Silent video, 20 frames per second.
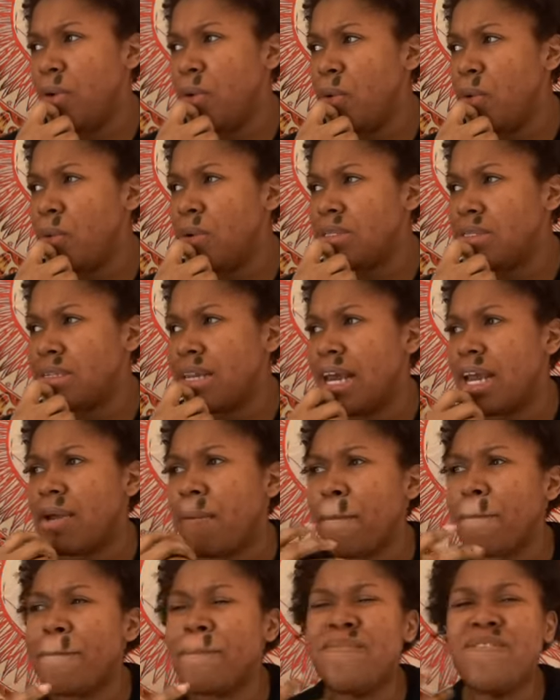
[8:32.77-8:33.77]
who is
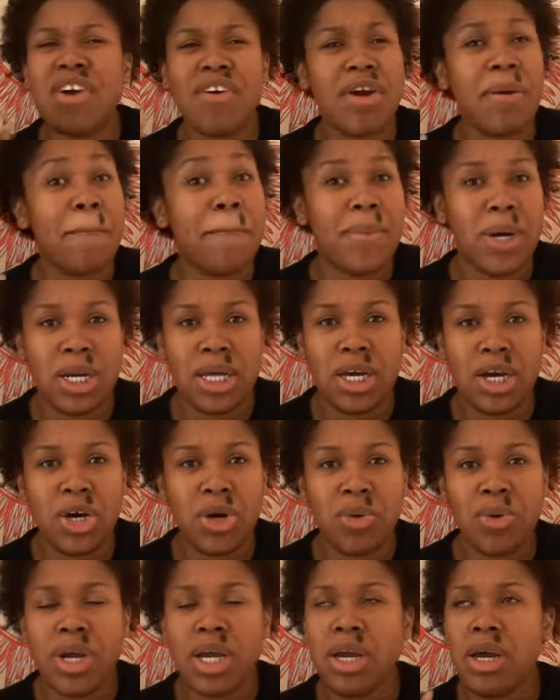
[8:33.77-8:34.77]
like very money
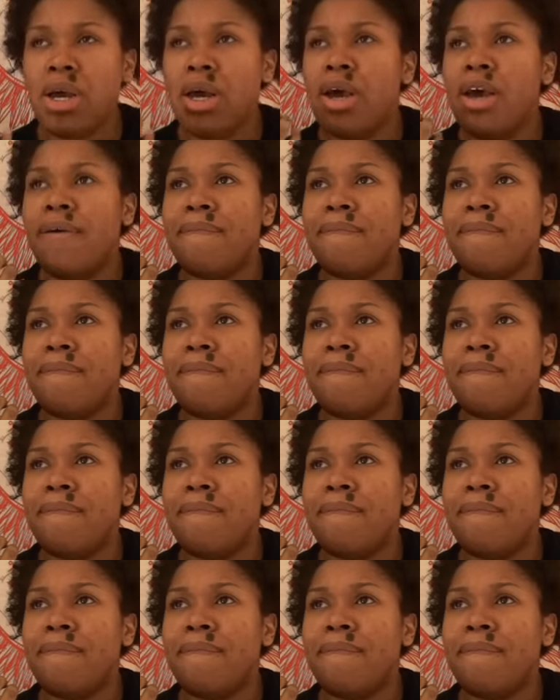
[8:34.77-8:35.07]
hungry.